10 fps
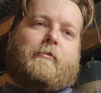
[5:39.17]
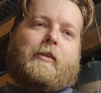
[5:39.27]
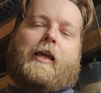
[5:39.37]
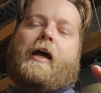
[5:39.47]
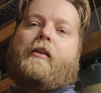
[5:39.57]

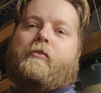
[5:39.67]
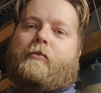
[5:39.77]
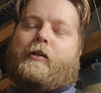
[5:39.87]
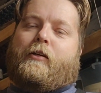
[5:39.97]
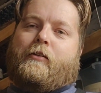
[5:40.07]

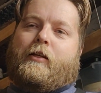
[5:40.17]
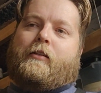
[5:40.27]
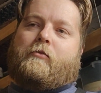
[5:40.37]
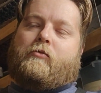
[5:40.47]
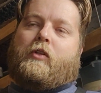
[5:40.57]
gathering
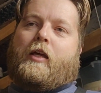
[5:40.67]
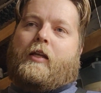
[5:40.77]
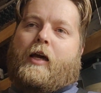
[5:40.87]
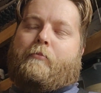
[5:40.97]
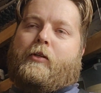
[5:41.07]
that
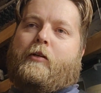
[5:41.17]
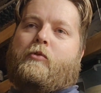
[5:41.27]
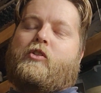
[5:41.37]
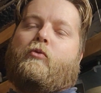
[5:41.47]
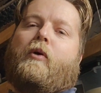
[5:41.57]
happened, it
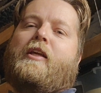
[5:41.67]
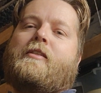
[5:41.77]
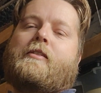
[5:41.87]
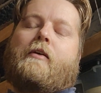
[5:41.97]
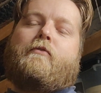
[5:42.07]
was
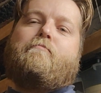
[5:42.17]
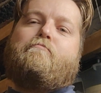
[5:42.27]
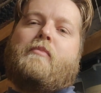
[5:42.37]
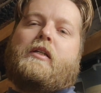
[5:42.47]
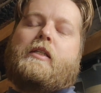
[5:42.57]

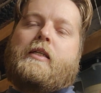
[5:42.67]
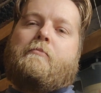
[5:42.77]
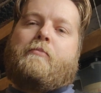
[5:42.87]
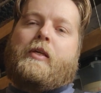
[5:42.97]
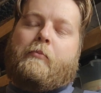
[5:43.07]
27
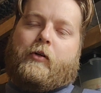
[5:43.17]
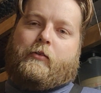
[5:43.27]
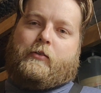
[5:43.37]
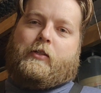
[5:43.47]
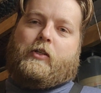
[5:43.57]
million people
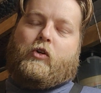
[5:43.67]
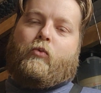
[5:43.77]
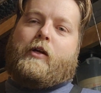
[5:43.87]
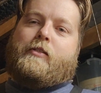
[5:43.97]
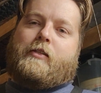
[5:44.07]

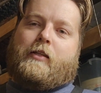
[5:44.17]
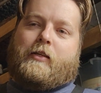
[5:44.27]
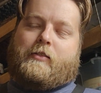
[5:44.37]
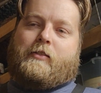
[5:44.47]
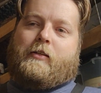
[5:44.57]
went to
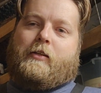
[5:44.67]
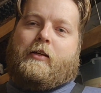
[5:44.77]
this.